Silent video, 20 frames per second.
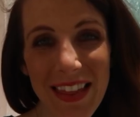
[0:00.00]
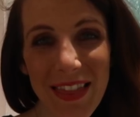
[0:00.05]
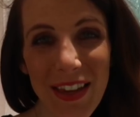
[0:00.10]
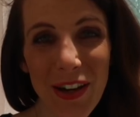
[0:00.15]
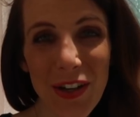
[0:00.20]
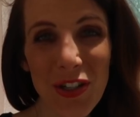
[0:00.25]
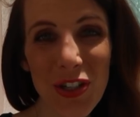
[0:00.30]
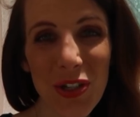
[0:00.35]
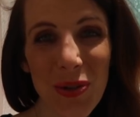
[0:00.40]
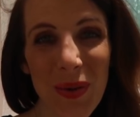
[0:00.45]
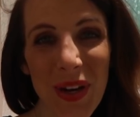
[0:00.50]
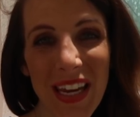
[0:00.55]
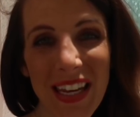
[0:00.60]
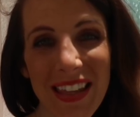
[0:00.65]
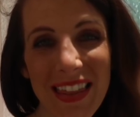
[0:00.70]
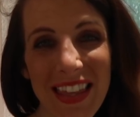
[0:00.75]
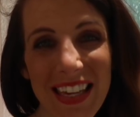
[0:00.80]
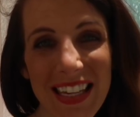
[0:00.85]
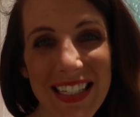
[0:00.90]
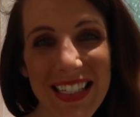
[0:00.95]
they're
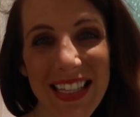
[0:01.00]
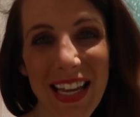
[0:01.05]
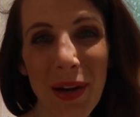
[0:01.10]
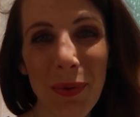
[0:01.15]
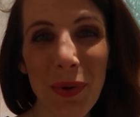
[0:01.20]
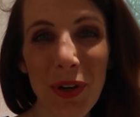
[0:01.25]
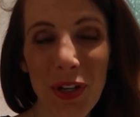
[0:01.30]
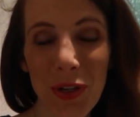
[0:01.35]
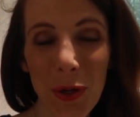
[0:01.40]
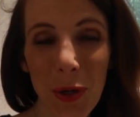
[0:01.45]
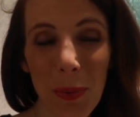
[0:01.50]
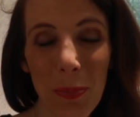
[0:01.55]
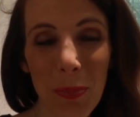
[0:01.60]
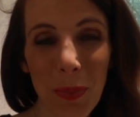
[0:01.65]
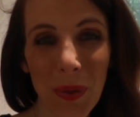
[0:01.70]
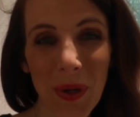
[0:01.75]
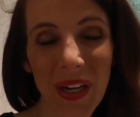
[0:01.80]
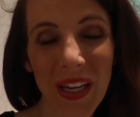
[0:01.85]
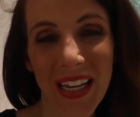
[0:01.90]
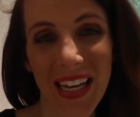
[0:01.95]
doing this thing where you can
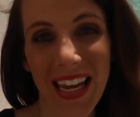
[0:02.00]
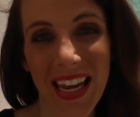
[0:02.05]
bring